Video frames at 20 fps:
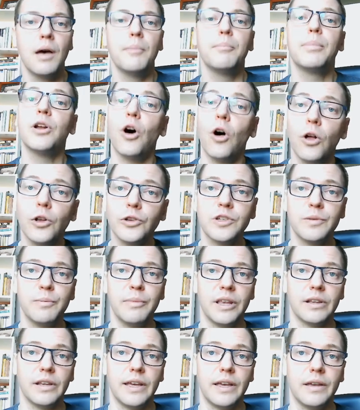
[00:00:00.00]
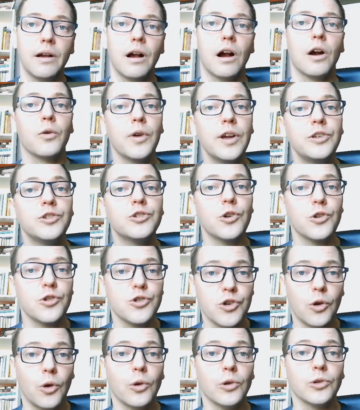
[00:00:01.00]
But ultimately, our
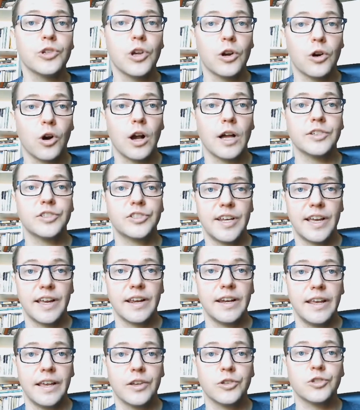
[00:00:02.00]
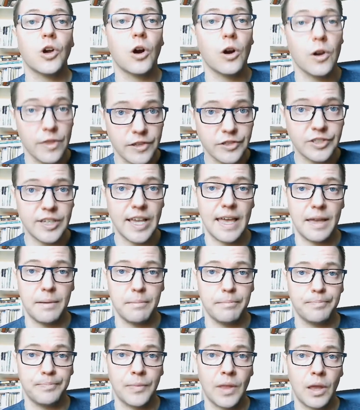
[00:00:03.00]
research goals across techniques are the
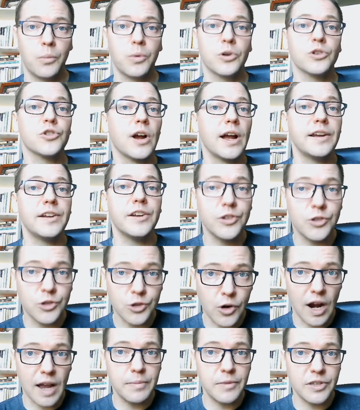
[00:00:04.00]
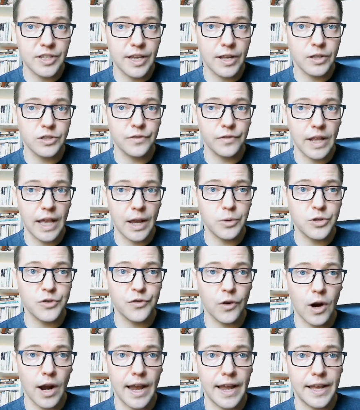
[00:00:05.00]
same. We're trying to describe the sounds of language
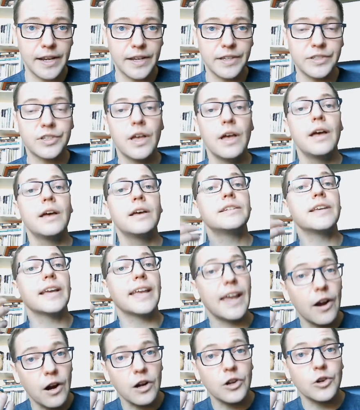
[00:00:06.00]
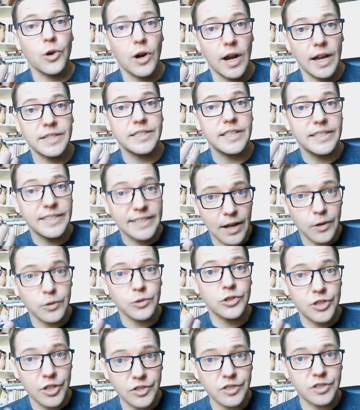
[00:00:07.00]
varieties, to characterize the sound
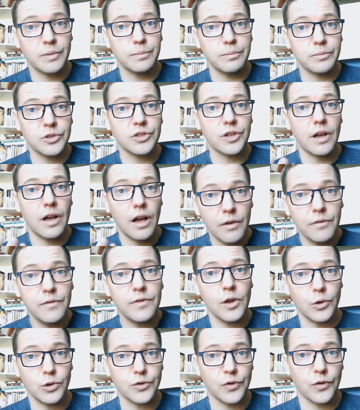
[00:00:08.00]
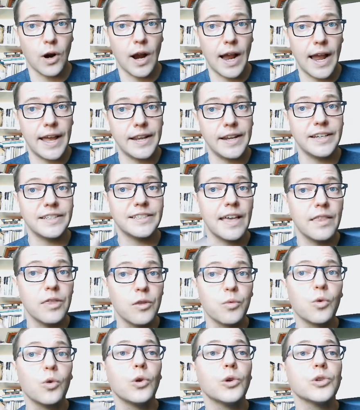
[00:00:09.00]
systems of those varieties and the
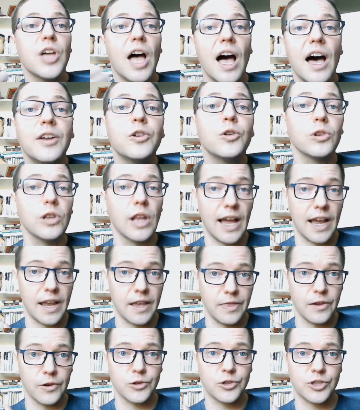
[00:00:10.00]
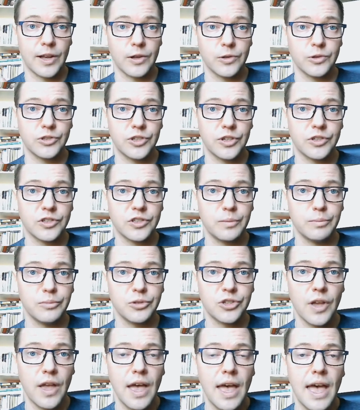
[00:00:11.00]
rules underlying their sound
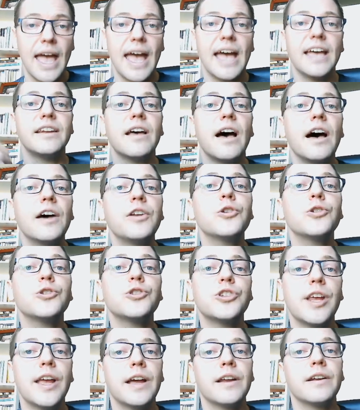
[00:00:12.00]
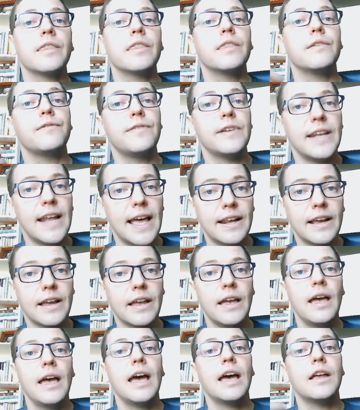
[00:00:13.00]
systems, and to understand the phonetic
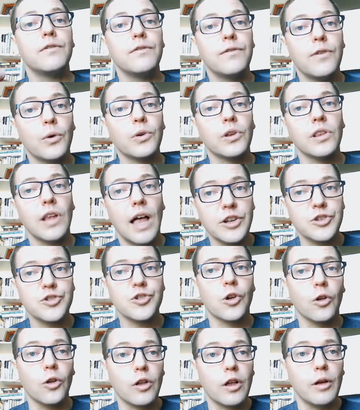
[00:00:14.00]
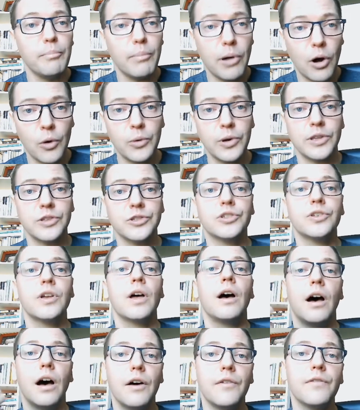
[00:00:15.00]
and phonological components
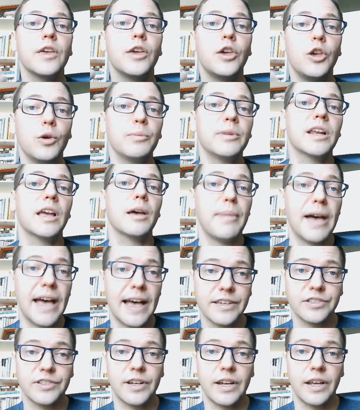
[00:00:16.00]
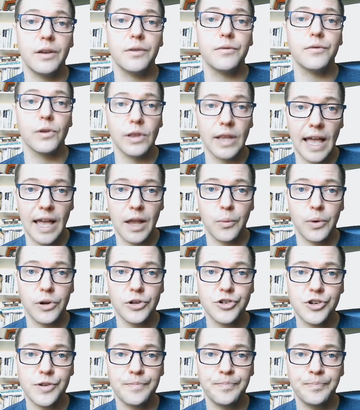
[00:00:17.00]
of the human capacity for
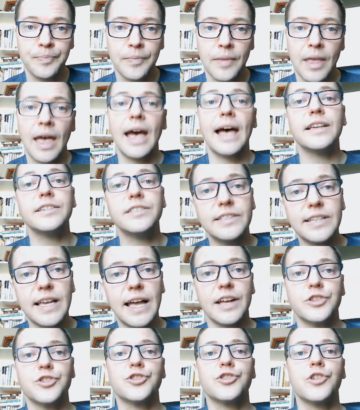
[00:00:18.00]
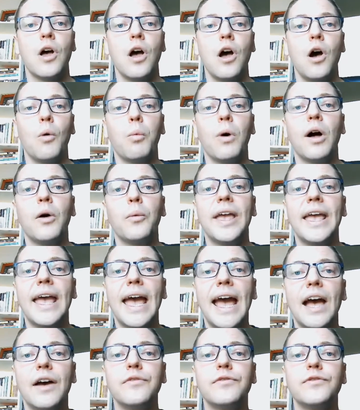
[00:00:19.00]
language. As such, while we
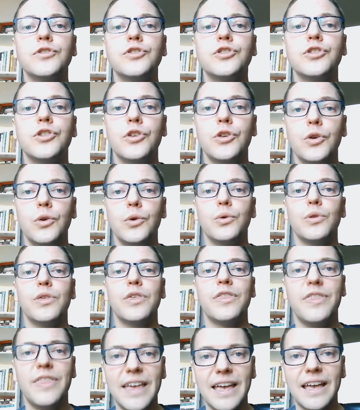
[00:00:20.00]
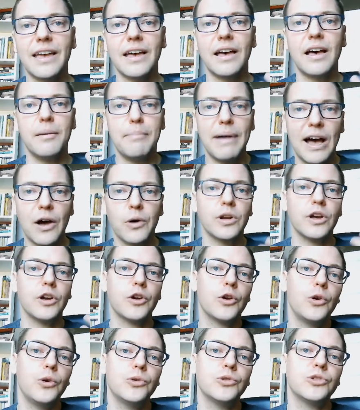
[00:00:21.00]
have to think about
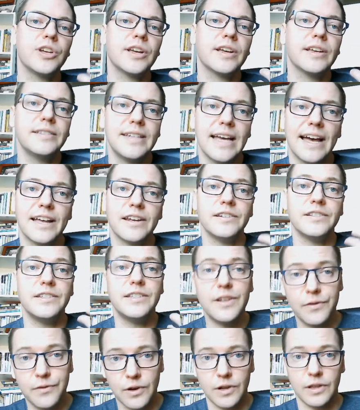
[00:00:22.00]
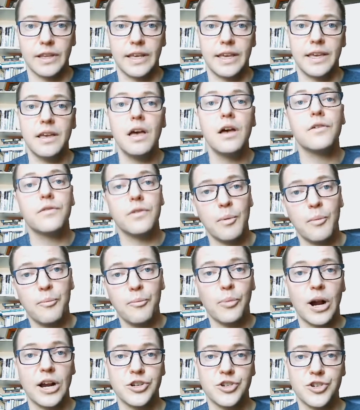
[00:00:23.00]
acoustic data differently from
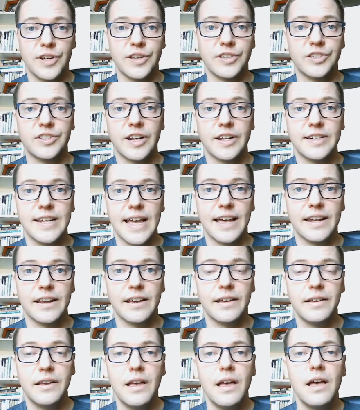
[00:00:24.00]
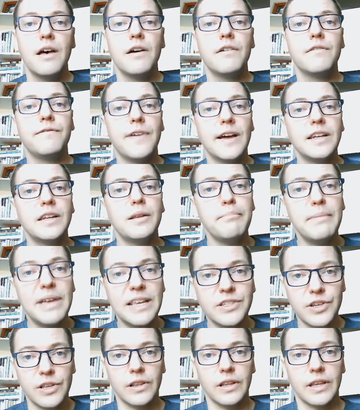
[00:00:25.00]
impressionistic data,
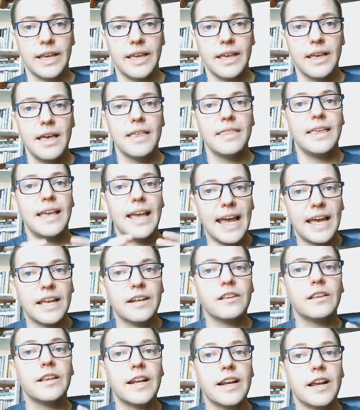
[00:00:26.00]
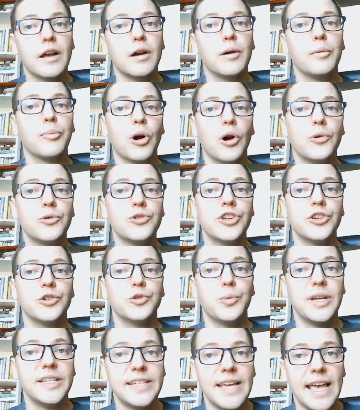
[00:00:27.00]
fundamentally, the analytic approaches
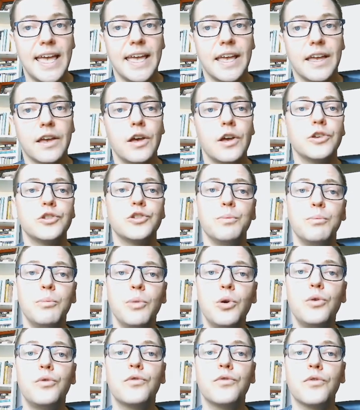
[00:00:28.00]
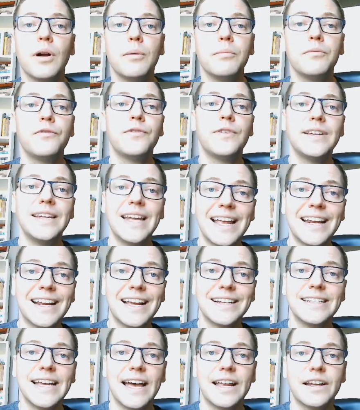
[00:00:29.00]
we take to move from
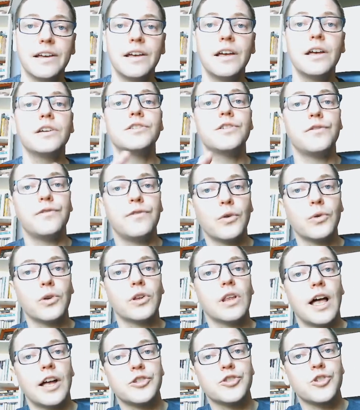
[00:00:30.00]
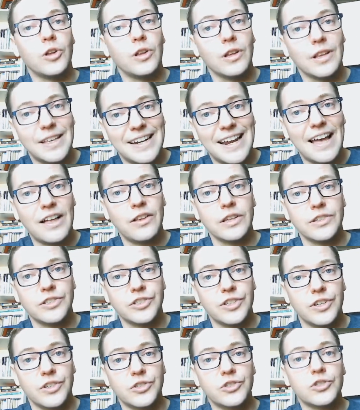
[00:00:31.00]
phonetic data to phonological
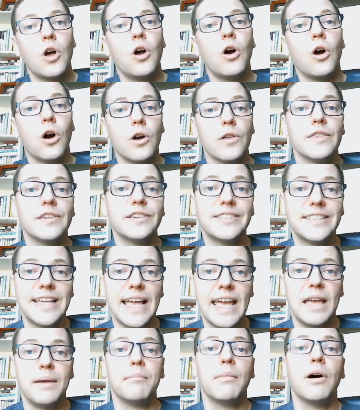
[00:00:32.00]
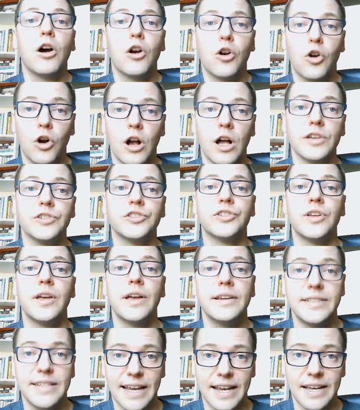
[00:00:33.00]
analysis are the same across
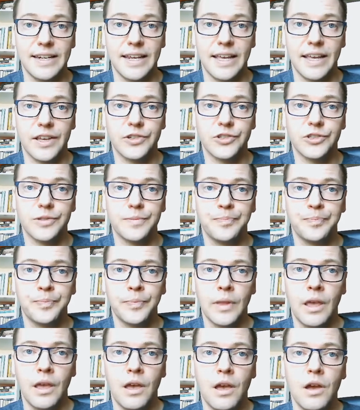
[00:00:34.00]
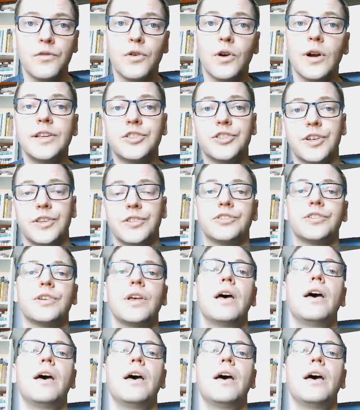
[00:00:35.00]
techniques. For instance,